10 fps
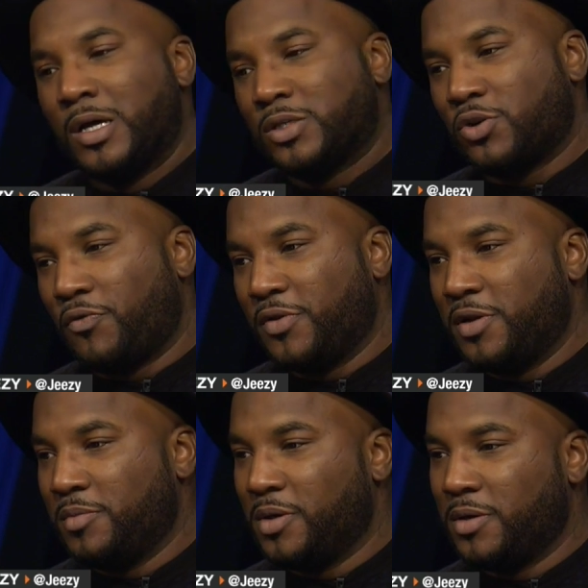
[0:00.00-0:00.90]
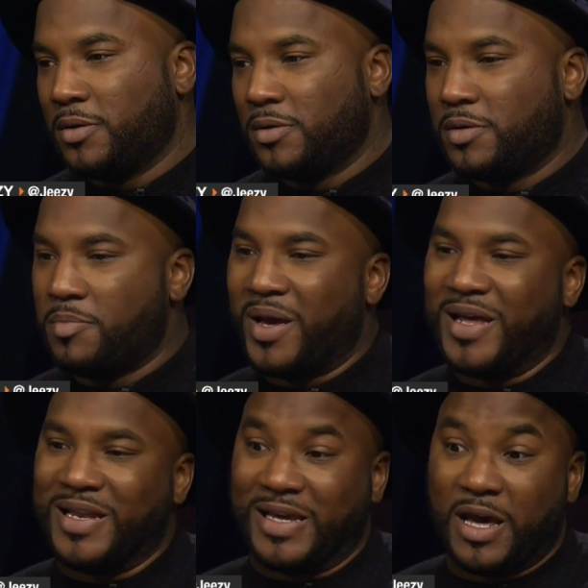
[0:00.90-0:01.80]
So for them to
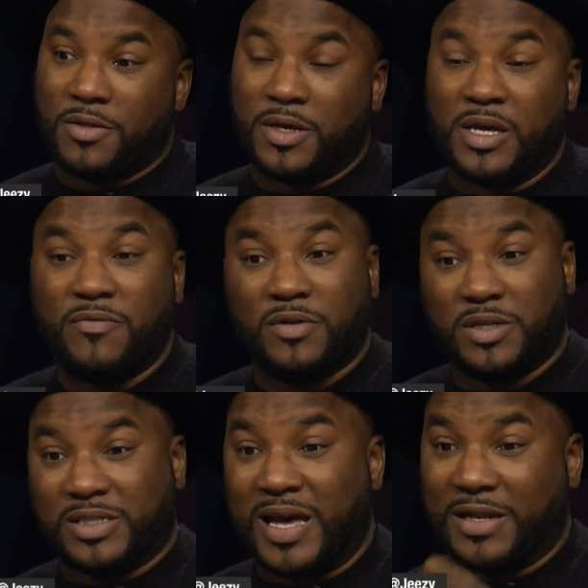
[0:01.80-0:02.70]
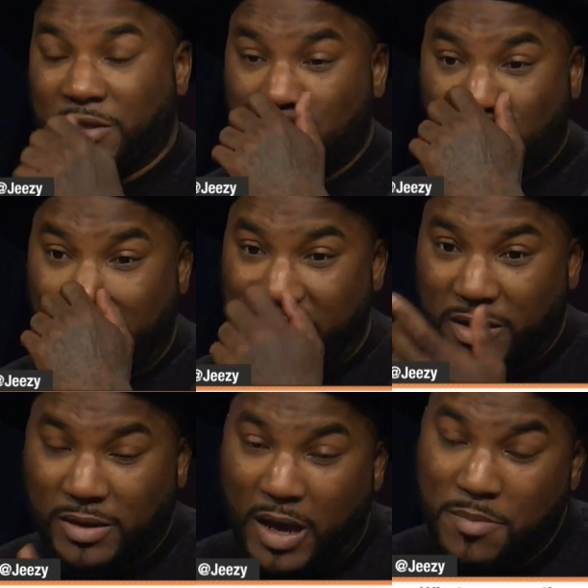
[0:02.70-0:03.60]
band together and even decide to do that,
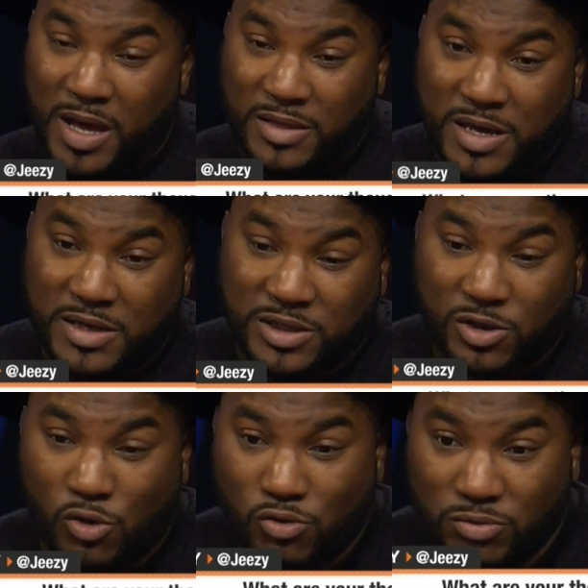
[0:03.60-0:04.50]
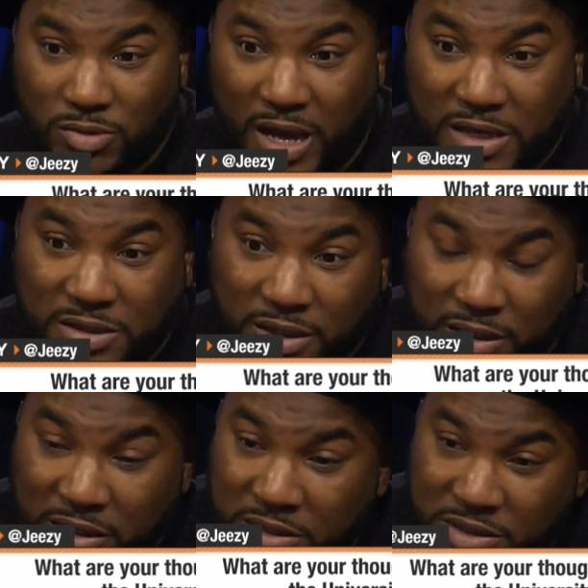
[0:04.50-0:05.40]
I mean, I think it showed
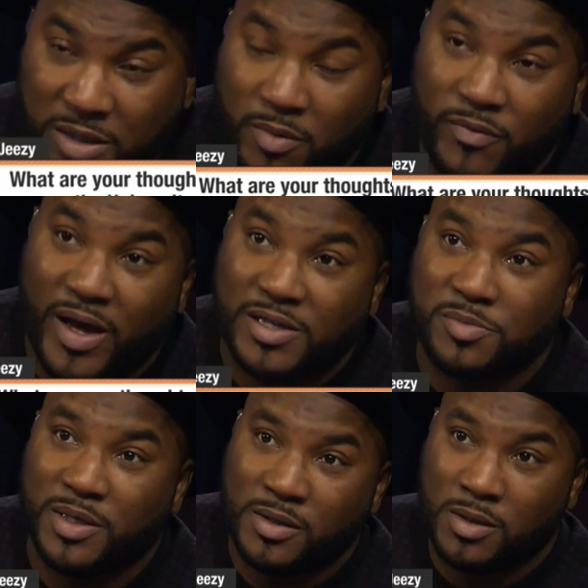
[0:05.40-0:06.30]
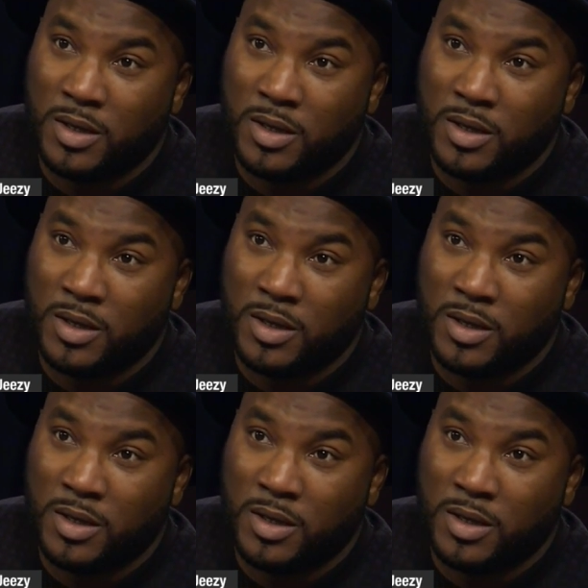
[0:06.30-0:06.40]
excellent leadership, if you ask me.